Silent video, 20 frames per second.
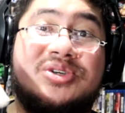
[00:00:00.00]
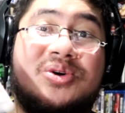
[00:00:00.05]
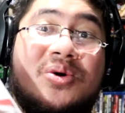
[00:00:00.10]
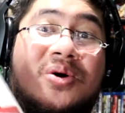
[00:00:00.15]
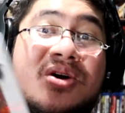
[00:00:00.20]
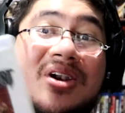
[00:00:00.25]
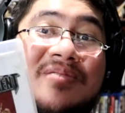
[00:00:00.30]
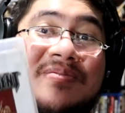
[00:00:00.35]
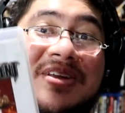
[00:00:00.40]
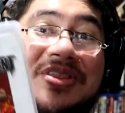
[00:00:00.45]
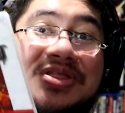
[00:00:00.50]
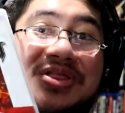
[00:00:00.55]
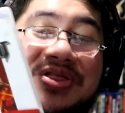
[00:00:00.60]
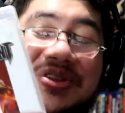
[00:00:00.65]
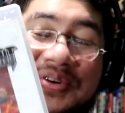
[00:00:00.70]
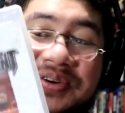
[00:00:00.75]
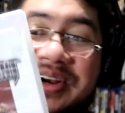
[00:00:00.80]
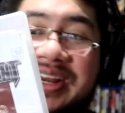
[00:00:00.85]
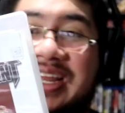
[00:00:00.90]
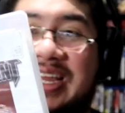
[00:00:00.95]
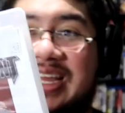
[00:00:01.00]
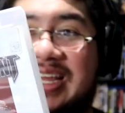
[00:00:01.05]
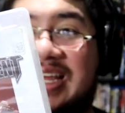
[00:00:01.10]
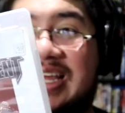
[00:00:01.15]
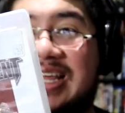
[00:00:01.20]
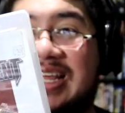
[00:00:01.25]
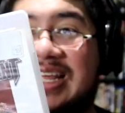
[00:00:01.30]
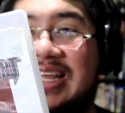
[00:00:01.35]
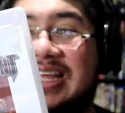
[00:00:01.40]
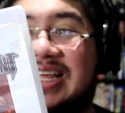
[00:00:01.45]
Tournament 3.
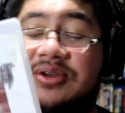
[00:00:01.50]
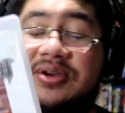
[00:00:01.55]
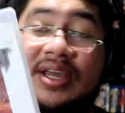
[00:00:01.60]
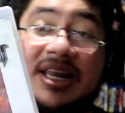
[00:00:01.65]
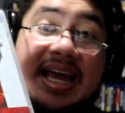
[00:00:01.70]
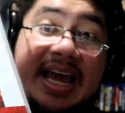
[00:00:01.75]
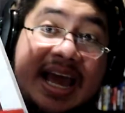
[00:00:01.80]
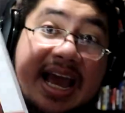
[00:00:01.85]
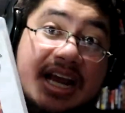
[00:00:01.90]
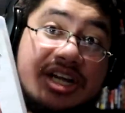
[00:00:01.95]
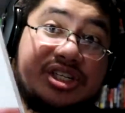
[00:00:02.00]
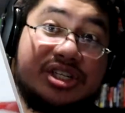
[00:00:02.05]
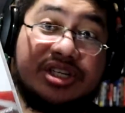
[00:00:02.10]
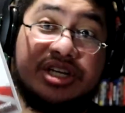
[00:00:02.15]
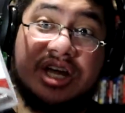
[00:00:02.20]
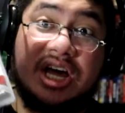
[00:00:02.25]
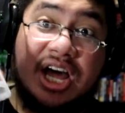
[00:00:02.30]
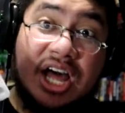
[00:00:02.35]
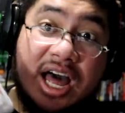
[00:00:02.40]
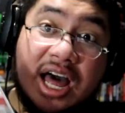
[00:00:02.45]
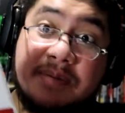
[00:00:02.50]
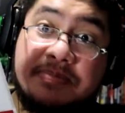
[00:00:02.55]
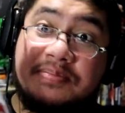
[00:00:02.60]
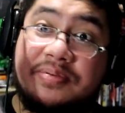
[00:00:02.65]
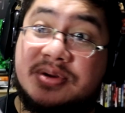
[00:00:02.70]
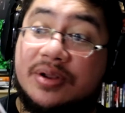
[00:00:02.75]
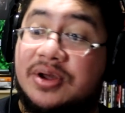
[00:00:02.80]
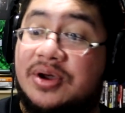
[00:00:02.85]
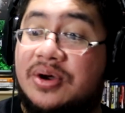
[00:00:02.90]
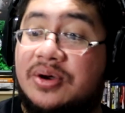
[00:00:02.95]
You can actually
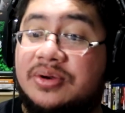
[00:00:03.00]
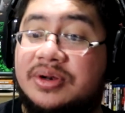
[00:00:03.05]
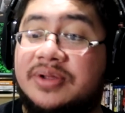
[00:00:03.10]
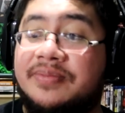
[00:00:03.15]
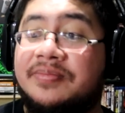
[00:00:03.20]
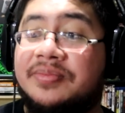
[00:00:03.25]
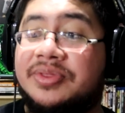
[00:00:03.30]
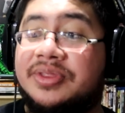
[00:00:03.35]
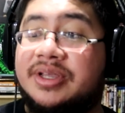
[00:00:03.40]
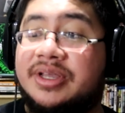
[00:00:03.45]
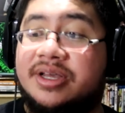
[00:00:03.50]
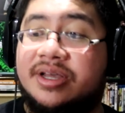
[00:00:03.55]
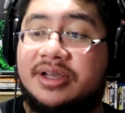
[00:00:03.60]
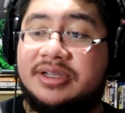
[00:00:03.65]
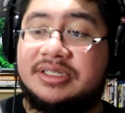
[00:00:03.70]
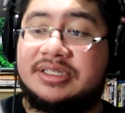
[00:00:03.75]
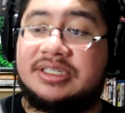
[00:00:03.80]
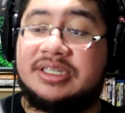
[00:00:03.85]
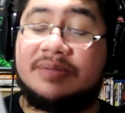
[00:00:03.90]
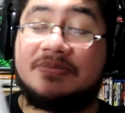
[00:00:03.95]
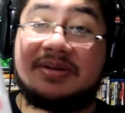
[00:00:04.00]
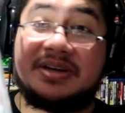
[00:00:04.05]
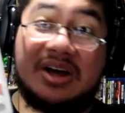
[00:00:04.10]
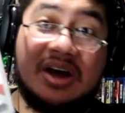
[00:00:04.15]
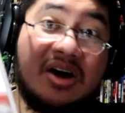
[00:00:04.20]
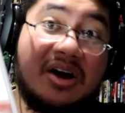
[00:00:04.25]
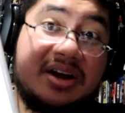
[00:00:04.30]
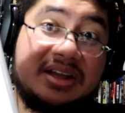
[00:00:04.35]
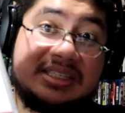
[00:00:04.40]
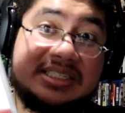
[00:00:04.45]
upload custom
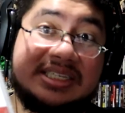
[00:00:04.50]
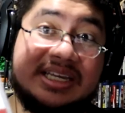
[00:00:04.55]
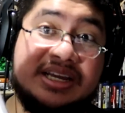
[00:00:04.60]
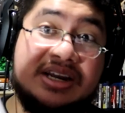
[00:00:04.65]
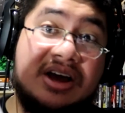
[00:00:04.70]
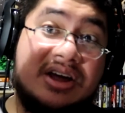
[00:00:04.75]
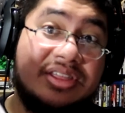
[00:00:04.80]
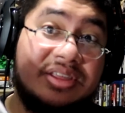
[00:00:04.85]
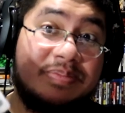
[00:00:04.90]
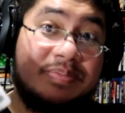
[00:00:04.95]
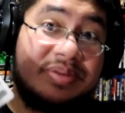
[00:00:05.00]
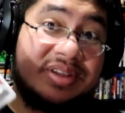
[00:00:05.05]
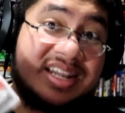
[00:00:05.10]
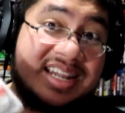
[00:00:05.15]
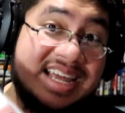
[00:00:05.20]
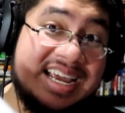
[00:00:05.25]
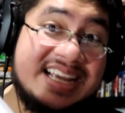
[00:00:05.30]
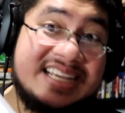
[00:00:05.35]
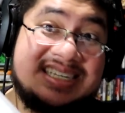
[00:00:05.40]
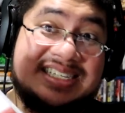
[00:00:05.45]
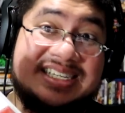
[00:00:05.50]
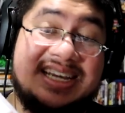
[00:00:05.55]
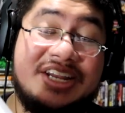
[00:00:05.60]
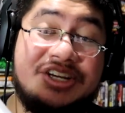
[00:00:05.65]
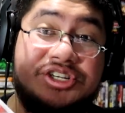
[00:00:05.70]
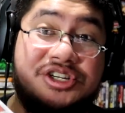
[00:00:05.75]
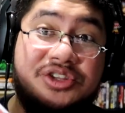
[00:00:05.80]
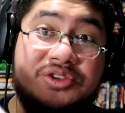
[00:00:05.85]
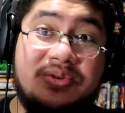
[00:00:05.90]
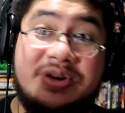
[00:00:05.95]
content on the
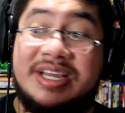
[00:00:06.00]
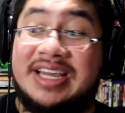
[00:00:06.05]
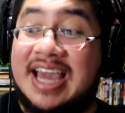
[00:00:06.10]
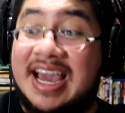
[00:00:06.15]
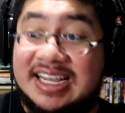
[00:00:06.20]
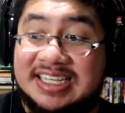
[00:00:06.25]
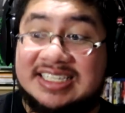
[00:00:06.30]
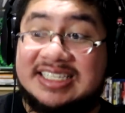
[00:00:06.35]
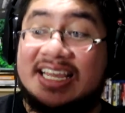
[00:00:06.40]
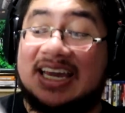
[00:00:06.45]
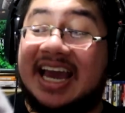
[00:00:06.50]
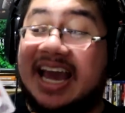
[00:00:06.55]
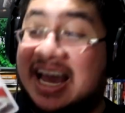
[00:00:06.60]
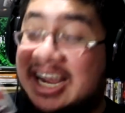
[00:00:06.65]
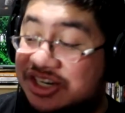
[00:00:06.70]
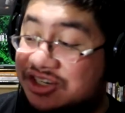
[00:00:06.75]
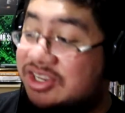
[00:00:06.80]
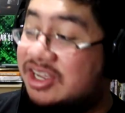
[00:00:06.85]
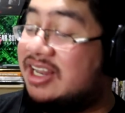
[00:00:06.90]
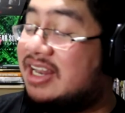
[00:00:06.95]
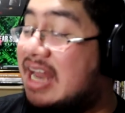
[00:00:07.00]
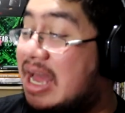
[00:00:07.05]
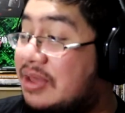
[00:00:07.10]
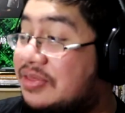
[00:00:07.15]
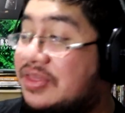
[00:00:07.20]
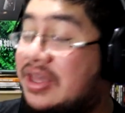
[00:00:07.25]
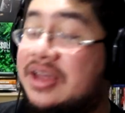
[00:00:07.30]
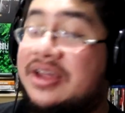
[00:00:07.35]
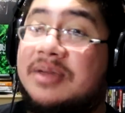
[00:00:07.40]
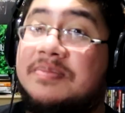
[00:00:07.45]
PlayStation 3. Yes, they actually
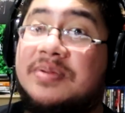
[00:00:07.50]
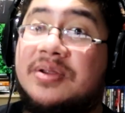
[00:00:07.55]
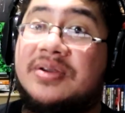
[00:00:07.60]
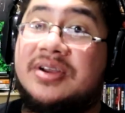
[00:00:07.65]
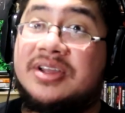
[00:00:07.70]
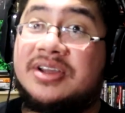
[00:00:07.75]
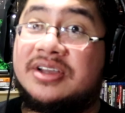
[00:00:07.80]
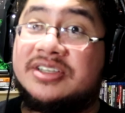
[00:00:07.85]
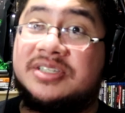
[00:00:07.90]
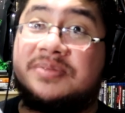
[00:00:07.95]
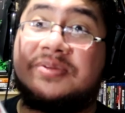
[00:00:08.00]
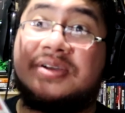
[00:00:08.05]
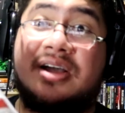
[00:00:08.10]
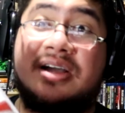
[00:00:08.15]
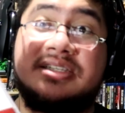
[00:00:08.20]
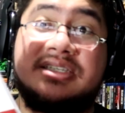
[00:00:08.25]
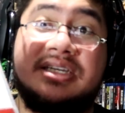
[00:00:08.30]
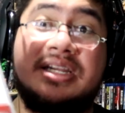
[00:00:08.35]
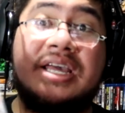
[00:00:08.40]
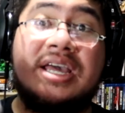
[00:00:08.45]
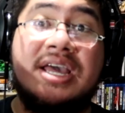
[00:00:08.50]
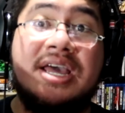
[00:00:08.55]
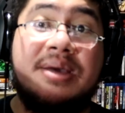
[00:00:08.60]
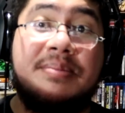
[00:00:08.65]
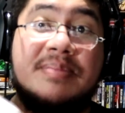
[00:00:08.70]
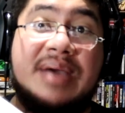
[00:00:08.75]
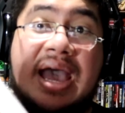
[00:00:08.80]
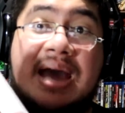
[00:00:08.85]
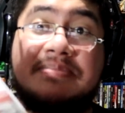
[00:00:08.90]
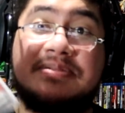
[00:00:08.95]
allowed that, uploading custom content,
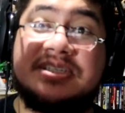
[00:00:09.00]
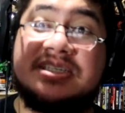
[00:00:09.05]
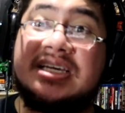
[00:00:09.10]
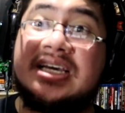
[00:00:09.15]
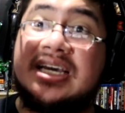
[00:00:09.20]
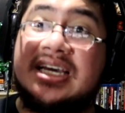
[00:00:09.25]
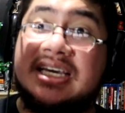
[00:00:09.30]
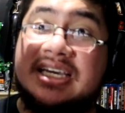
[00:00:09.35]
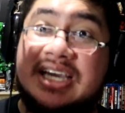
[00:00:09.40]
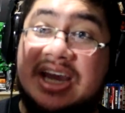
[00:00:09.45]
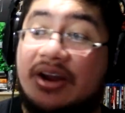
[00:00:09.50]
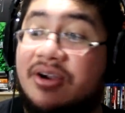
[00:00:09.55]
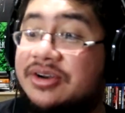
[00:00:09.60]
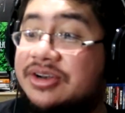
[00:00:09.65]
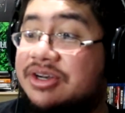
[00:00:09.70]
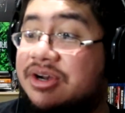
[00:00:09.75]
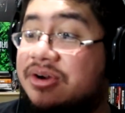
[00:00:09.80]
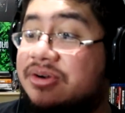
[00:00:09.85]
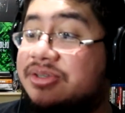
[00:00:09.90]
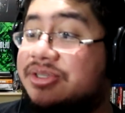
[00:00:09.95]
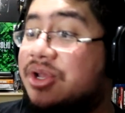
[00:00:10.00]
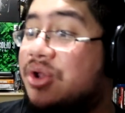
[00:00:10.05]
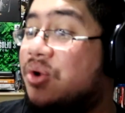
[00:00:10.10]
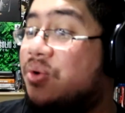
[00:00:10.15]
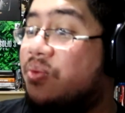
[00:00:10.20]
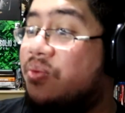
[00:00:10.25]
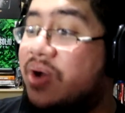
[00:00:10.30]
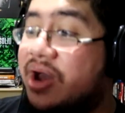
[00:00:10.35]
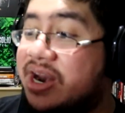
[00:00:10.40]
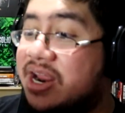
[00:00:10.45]
maps, characters,
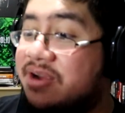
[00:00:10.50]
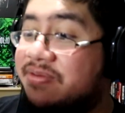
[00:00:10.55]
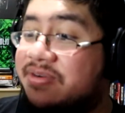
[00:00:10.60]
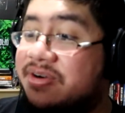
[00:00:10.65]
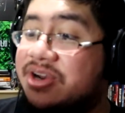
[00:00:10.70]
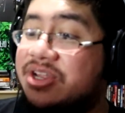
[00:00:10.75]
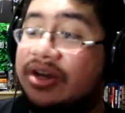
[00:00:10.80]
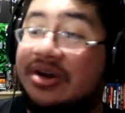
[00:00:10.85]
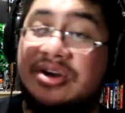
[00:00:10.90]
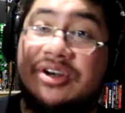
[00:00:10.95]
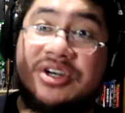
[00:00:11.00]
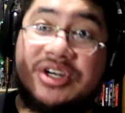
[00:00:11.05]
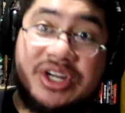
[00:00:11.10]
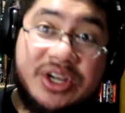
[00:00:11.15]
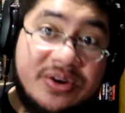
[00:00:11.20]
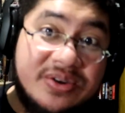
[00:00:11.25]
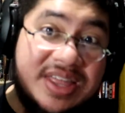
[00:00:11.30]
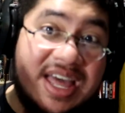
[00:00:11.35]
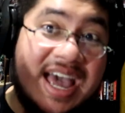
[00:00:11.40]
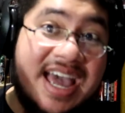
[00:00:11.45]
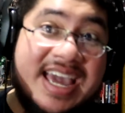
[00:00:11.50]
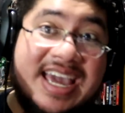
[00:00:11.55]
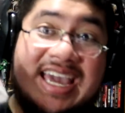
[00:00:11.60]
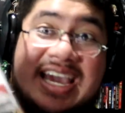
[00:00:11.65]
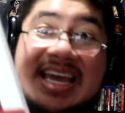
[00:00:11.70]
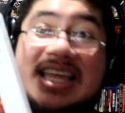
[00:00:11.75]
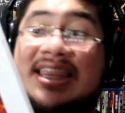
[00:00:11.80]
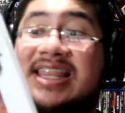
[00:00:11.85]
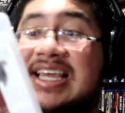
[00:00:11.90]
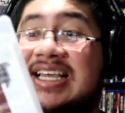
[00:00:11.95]
whatever. You could do that
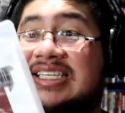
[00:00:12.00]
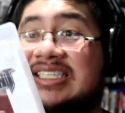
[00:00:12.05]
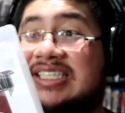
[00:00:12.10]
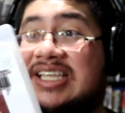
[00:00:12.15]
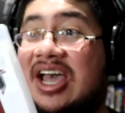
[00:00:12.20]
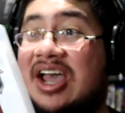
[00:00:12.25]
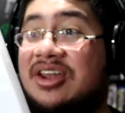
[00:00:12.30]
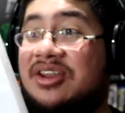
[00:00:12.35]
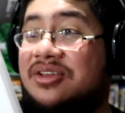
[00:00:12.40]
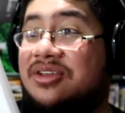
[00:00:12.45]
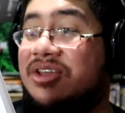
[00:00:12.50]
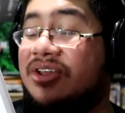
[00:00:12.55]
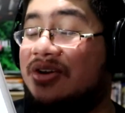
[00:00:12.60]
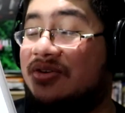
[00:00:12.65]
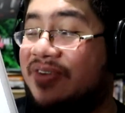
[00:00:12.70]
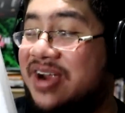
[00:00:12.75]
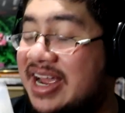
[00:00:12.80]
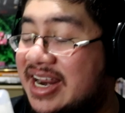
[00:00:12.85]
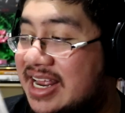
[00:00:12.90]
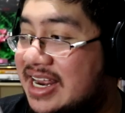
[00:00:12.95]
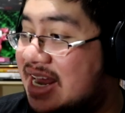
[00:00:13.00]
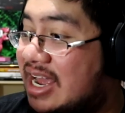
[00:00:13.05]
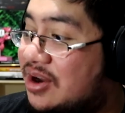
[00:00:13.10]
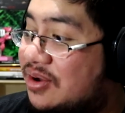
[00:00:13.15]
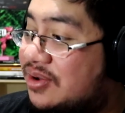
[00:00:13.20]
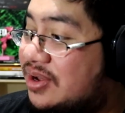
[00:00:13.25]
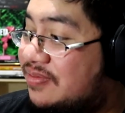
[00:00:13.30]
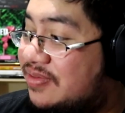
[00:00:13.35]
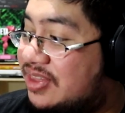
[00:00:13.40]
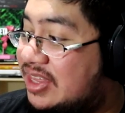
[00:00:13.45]
in this title. Granted, I
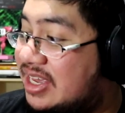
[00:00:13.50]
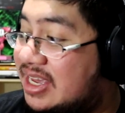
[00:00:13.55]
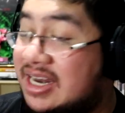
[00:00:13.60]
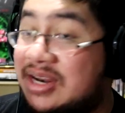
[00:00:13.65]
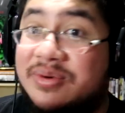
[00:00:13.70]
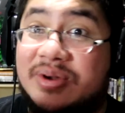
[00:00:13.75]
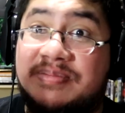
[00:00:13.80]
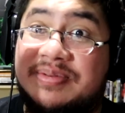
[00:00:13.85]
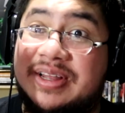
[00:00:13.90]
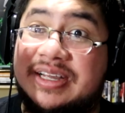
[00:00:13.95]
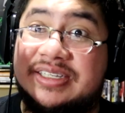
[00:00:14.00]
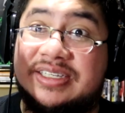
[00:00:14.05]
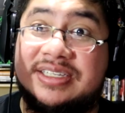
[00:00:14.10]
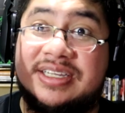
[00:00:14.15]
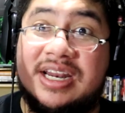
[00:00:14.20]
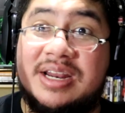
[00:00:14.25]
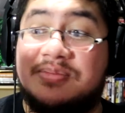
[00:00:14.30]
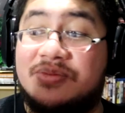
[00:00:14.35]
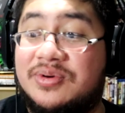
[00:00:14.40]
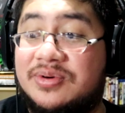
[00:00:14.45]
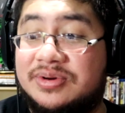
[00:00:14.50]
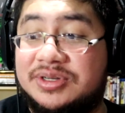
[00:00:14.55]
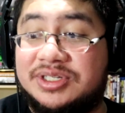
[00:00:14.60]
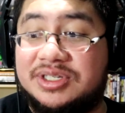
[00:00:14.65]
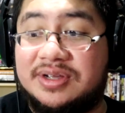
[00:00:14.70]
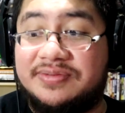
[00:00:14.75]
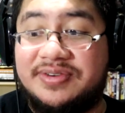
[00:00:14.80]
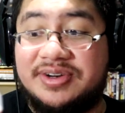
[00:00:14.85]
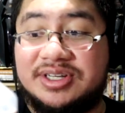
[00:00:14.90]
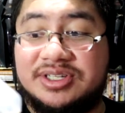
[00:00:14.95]
don't even think anyone plays this anymore,
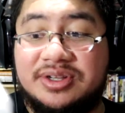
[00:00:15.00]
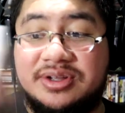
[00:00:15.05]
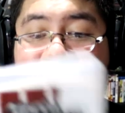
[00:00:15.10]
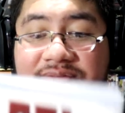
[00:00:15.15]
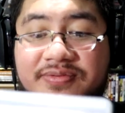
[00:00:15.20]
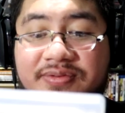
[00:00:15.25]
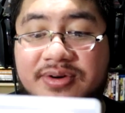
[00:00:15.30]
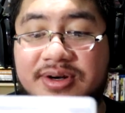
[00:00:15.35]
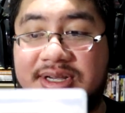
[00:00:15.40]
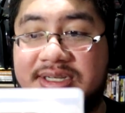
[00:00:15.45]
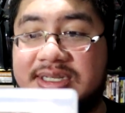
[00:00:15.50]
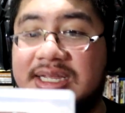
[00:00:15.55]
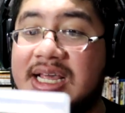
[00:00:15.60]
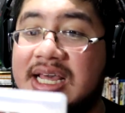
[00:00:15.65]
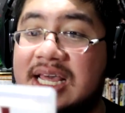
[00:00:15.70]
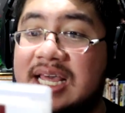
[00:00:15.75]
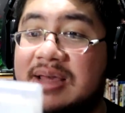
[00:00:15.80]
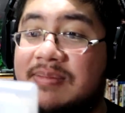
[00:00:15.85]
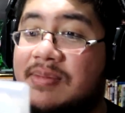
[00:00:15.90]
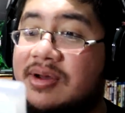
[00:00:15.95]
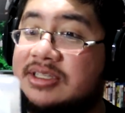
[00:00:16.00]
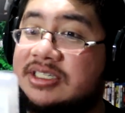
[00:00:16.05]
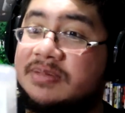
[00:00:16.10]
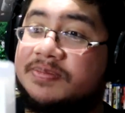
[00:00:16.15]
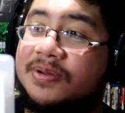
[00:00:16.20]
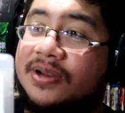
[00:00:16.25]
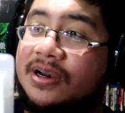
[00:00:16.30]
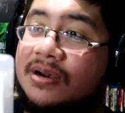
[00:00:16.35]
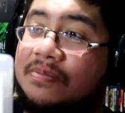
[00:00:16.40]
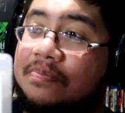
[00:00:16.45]
so if you're just looking for just
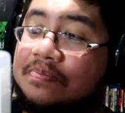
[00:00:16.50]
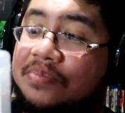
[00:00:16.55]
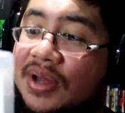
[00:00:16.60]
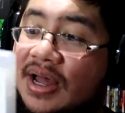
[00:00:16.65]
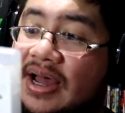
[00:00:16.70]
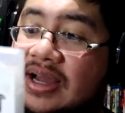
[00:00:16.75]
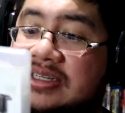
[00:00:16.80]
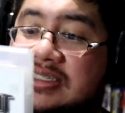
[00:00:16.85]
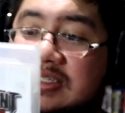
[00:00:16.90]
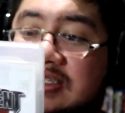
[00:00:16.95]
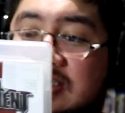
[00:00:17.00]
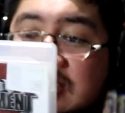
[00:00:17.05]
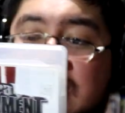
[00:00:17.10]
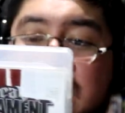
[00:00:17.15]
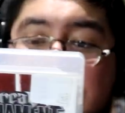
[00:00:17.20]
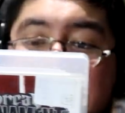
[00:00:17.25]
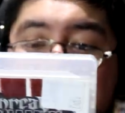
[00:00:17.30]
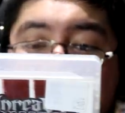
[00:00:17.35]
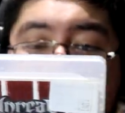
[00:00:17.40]
multiplayer bots,